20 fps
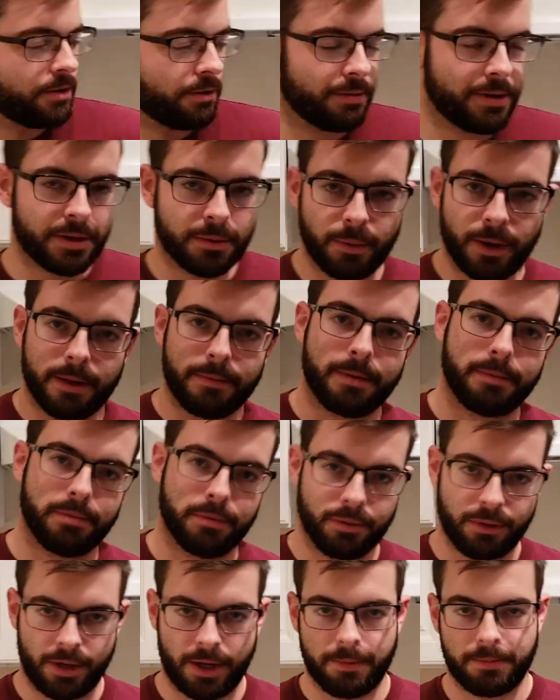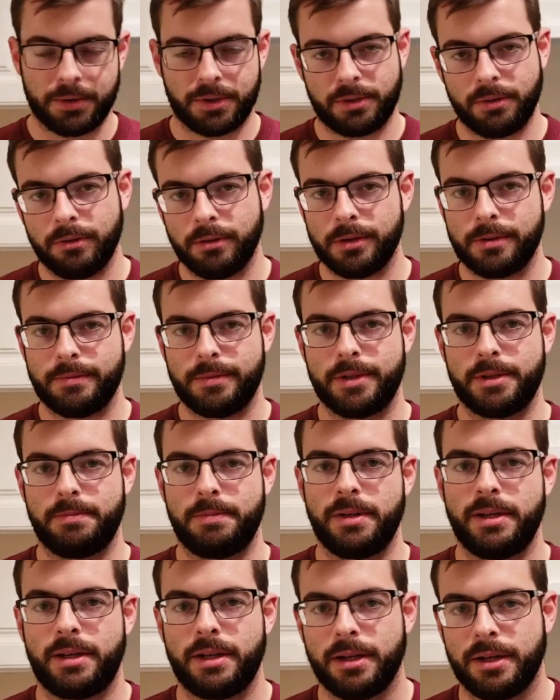The reason why I've been brewing up a storm is
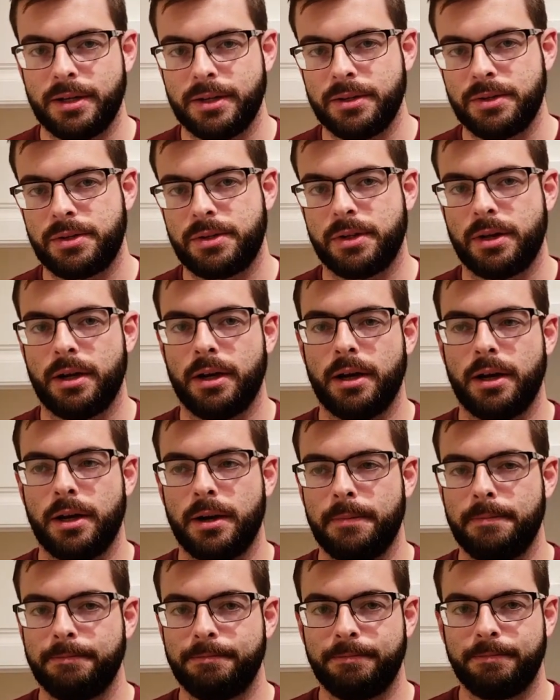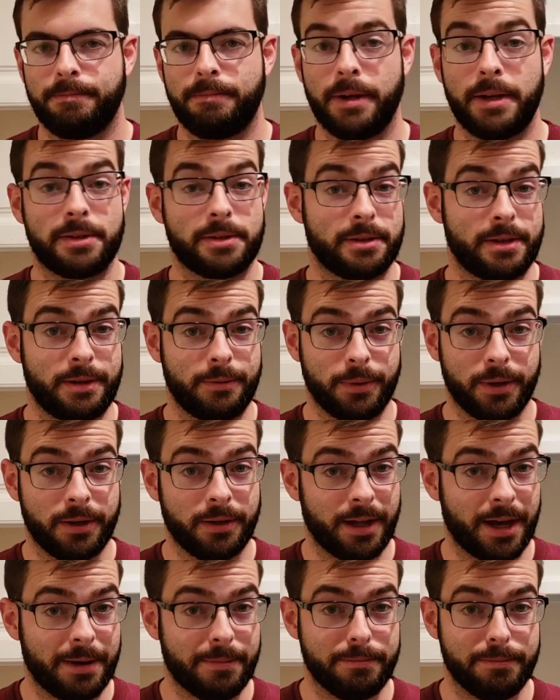because um, basically,
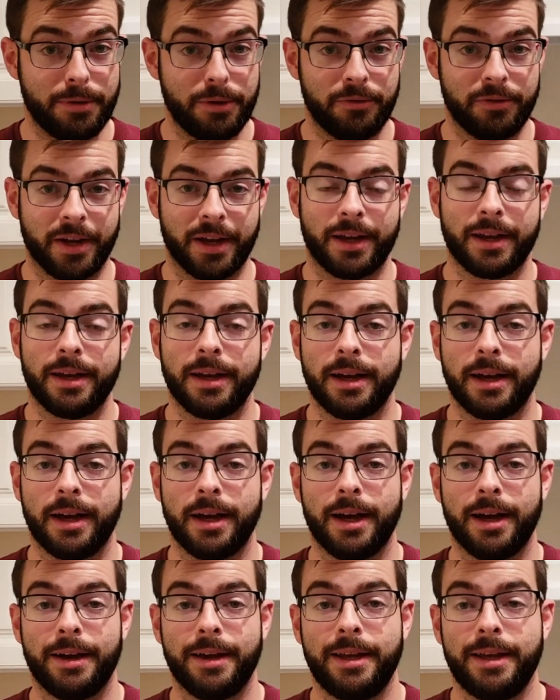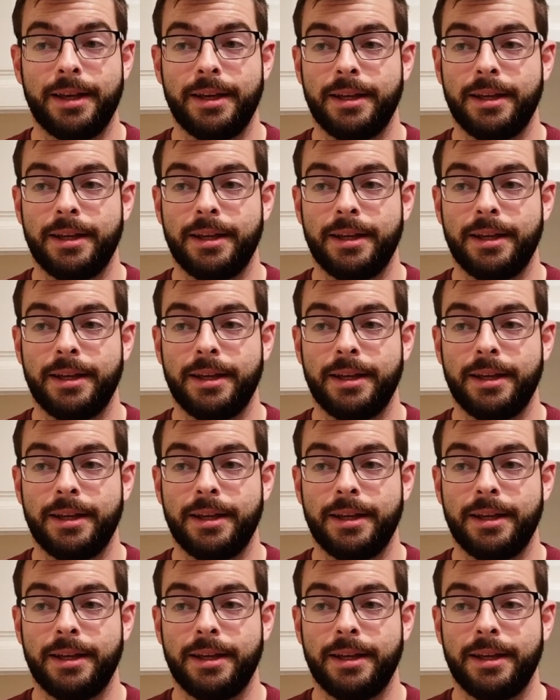well, I'm moving. Uh,